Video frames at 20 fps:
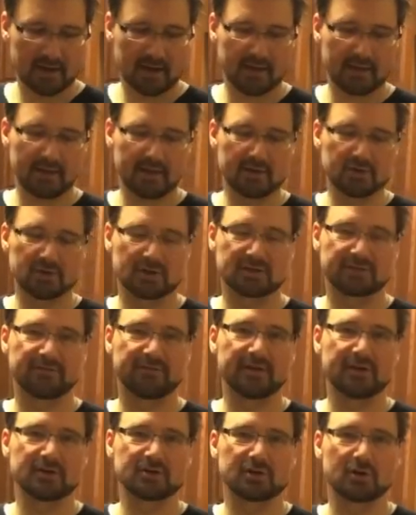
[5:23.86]
and then just
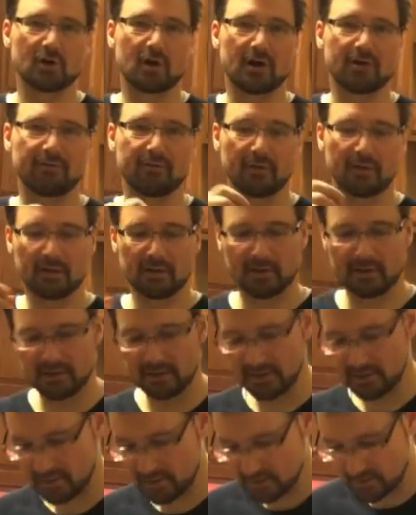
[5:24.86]
finish it off with a
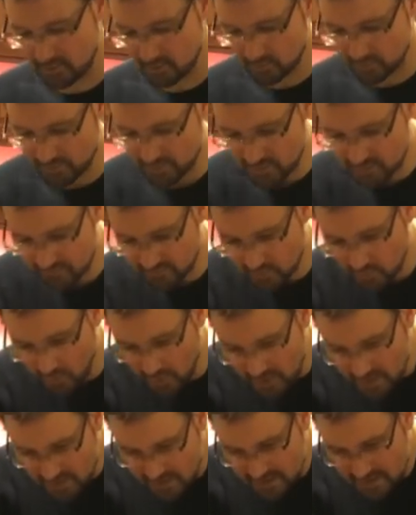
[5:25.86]
little bit of
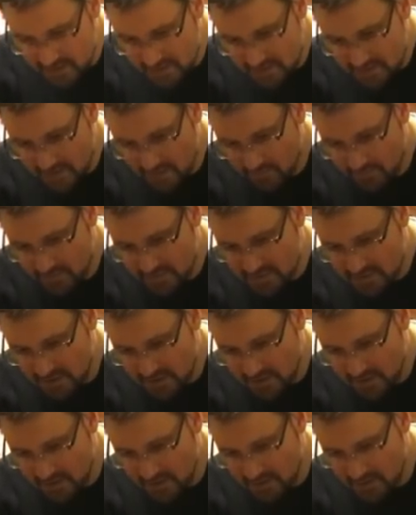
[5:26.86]
grenadine down the
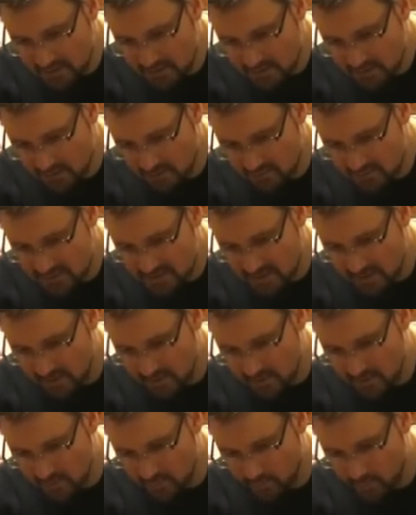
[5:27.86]
side. It'll
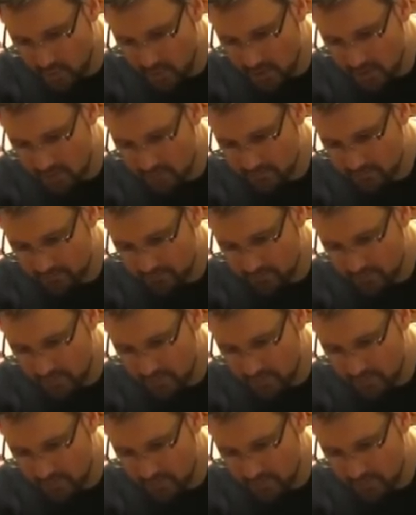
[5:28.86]
settle at the bottom.